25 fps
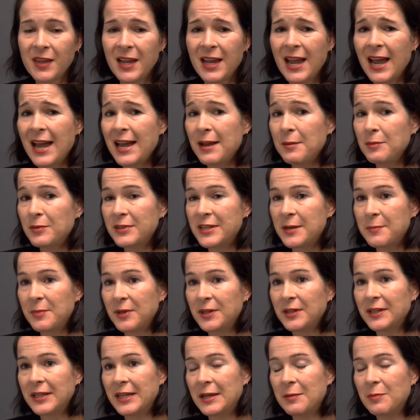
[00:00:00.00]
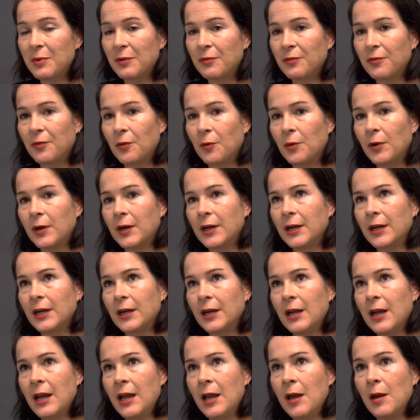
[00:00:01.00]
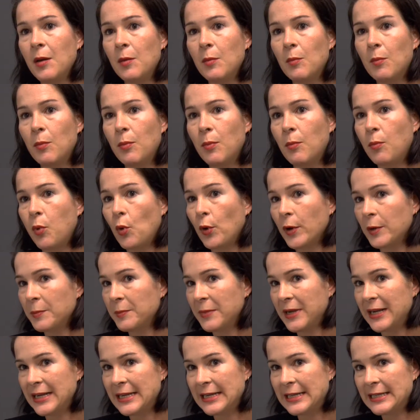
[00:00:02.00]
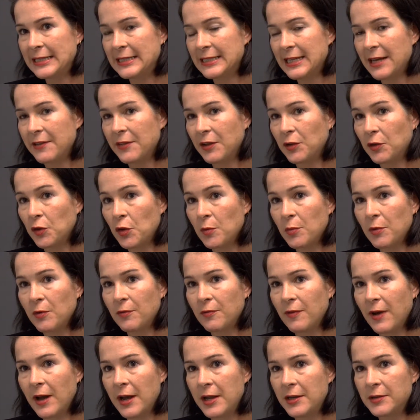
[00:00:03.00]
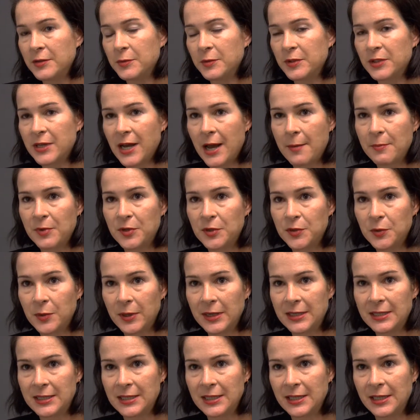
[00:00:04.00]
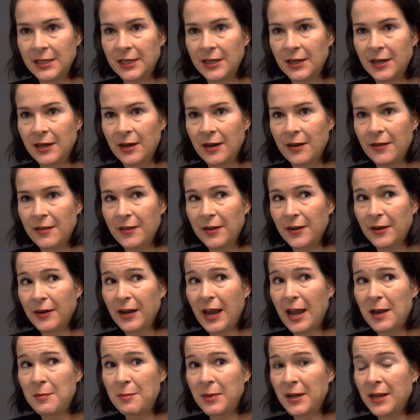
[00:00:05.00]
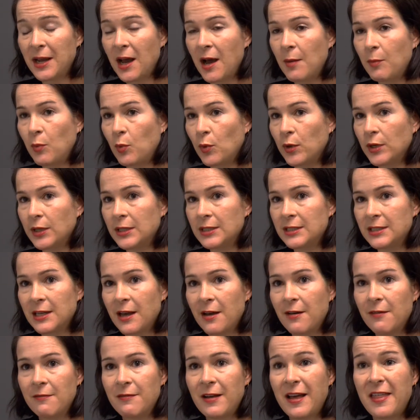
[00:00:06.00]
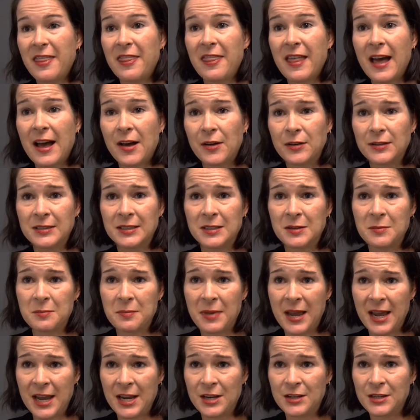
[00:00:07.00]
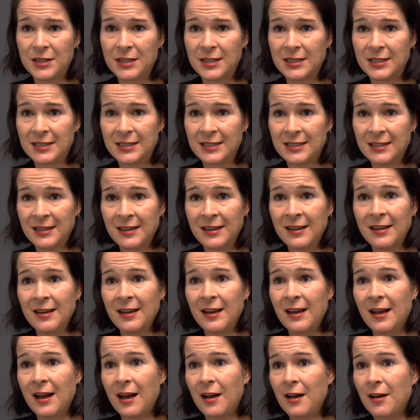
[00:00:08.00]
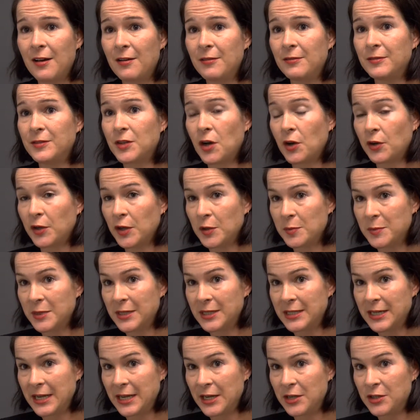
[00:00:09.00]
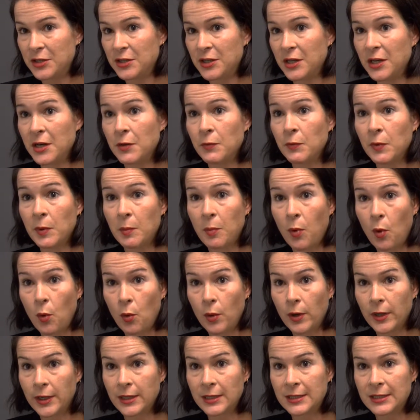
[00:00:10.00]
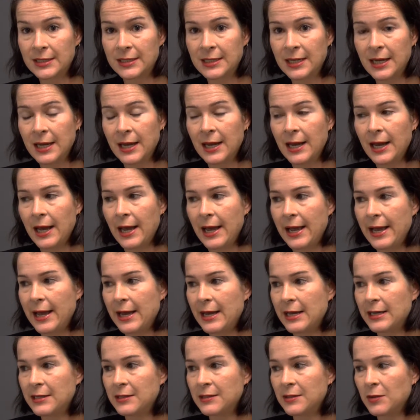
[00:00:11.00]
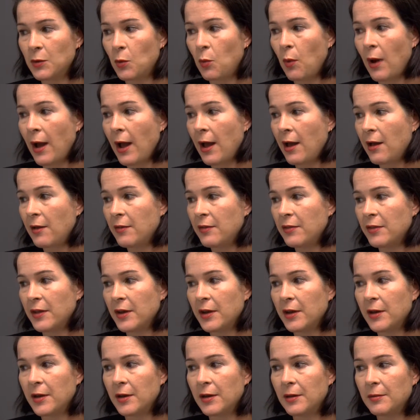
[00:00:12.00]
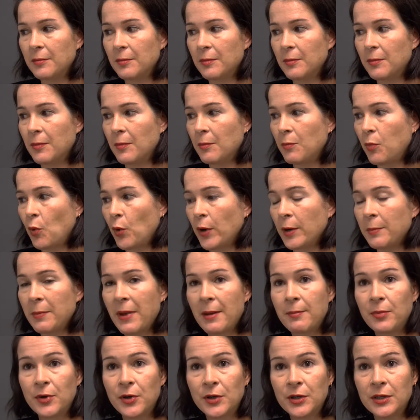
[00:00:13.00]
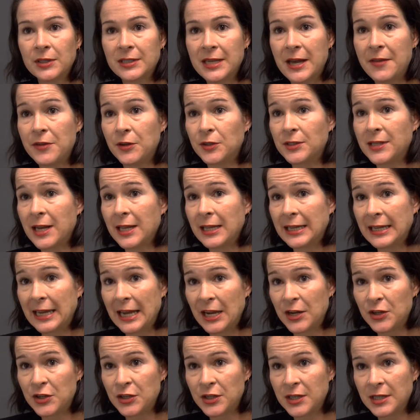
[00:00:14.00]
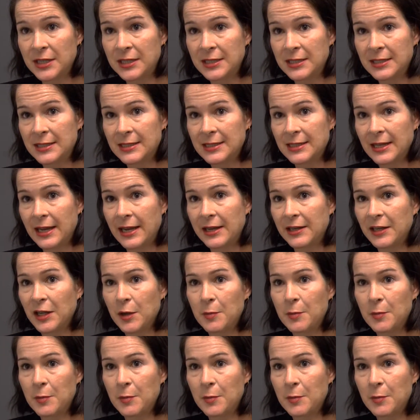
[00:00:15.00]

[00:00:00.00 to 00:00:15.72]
And typically before board meetings at the Global Fund, which happen twice a year, there can be upwards of 1,000 pages of documentation and reports. And while the board members and their delegations and